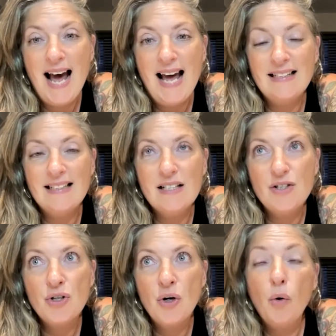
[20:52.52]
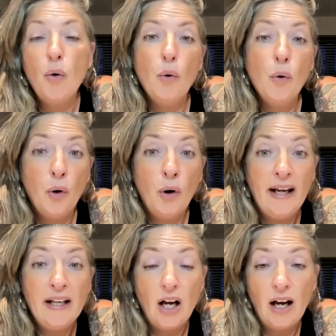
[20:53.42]
and or
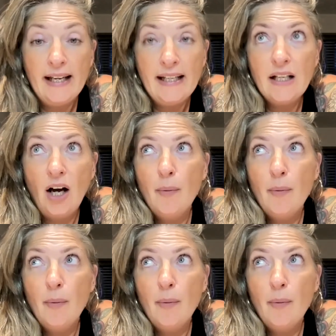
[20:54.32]
I